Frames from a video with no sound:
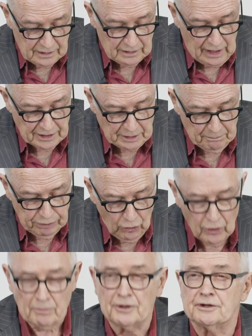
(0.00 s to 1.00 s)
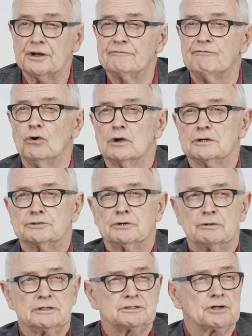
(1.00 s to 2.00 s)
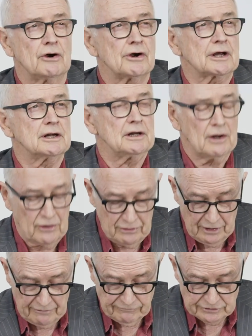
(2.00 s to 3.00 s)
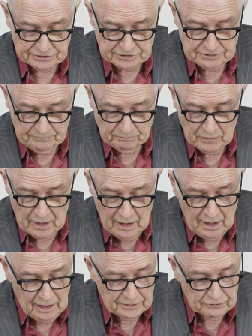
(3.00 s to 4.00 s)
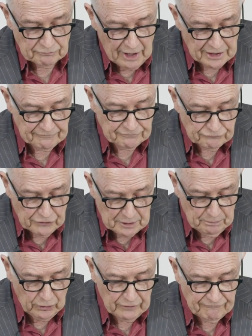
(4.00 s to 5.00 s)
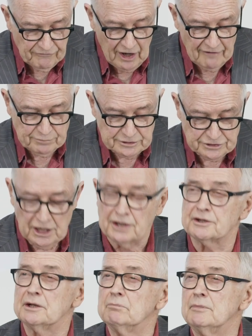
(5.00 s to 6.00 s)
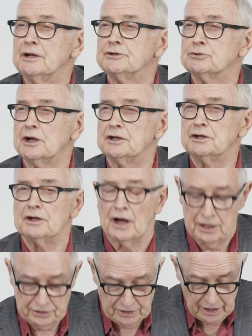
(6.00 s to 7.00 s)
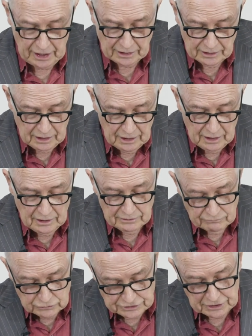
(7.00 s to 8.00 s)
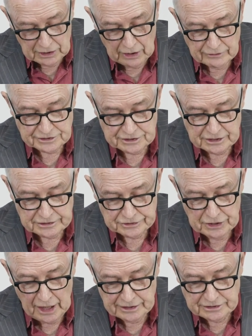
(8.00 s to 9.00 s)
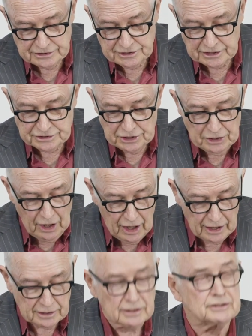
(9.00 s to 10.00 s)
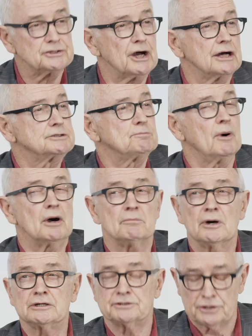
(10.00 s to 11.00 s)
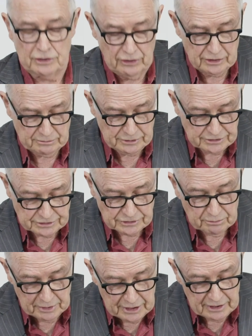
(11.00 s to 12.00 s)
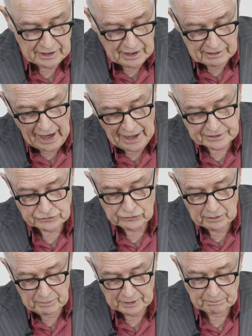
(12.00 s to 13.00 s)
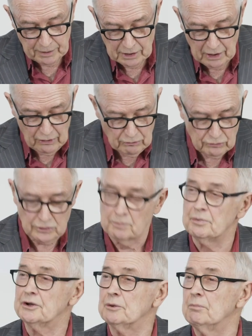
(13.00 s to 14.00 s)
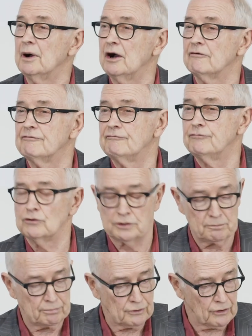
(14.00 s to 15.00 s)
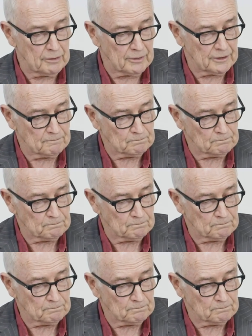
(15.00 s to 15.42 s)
Unemployment had fallen to historically low levels. The rate of 3.5% in mid-2019 was the lowest since 1969 and judged by most economists to be at or a bit below or a bit above full employment.